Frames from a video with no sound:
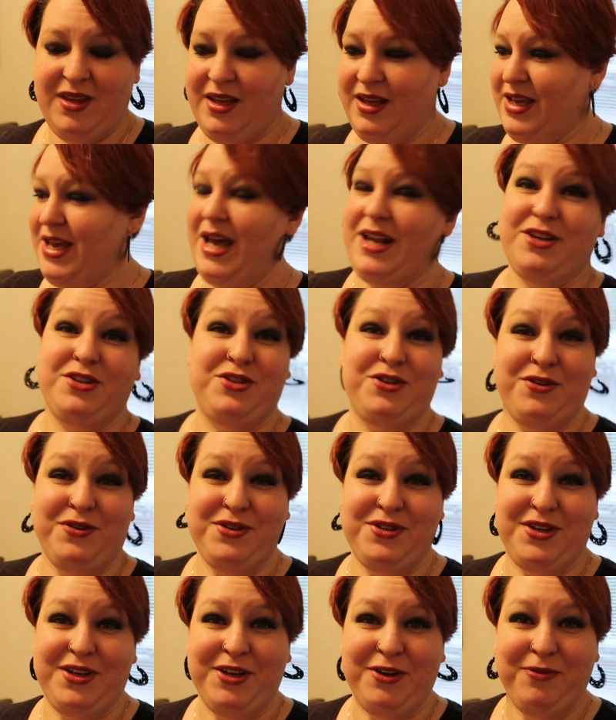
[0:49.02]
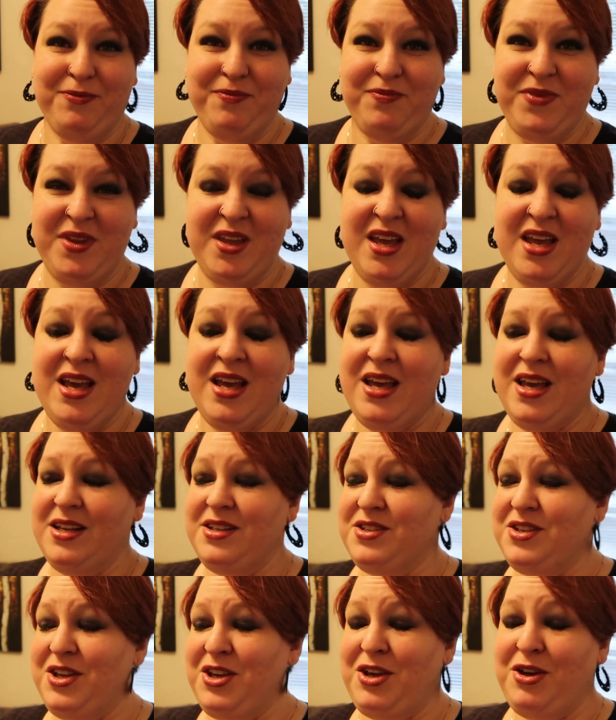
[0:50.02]
Gotta show it to you.
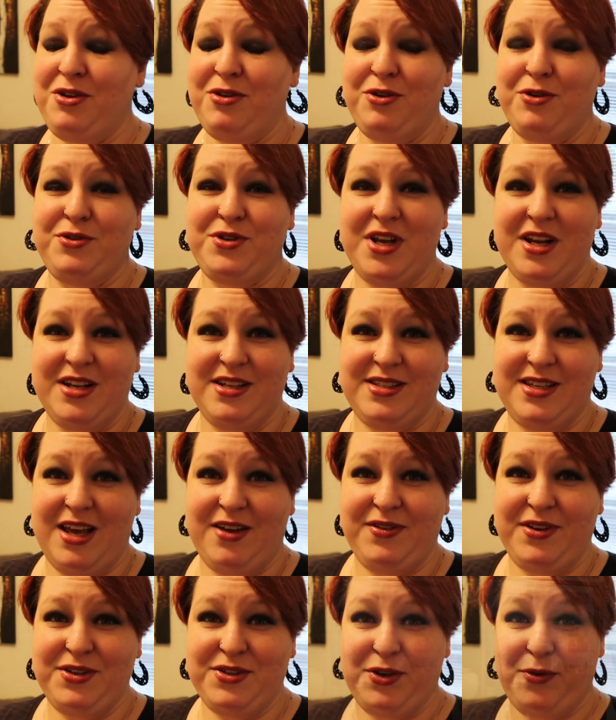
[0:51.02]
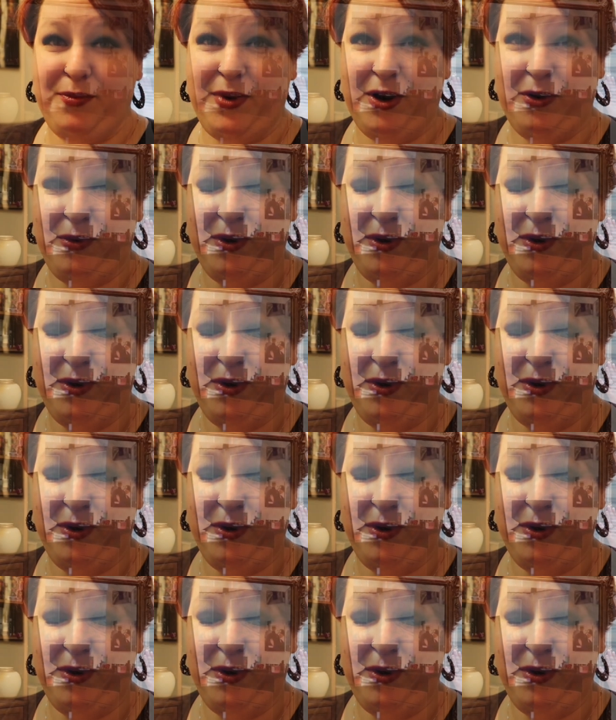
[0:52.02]
It's huge and it's heavy, so bear